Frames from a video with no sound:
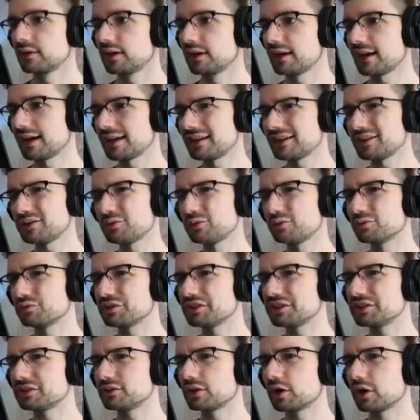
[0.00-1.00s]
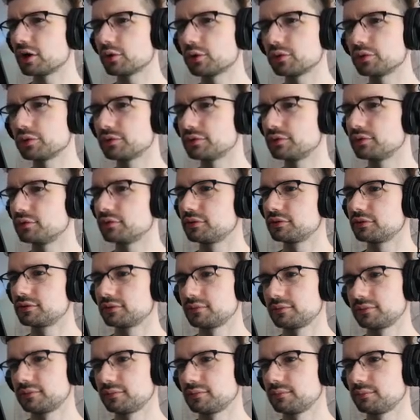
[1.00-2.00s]
How do you reload
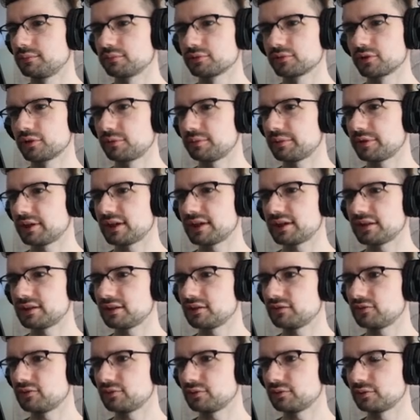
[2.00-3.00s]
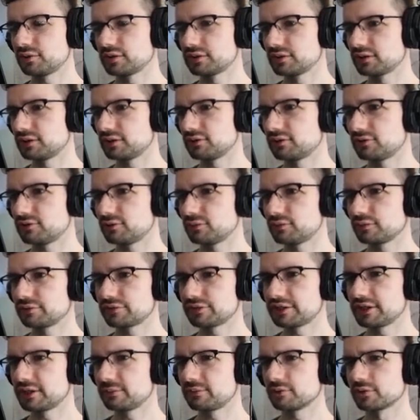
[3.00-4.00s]
propane into a into a
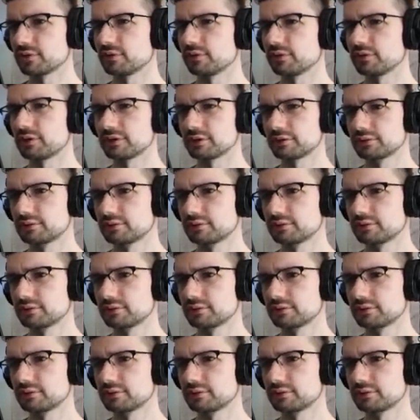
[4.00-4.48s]
flamethrower?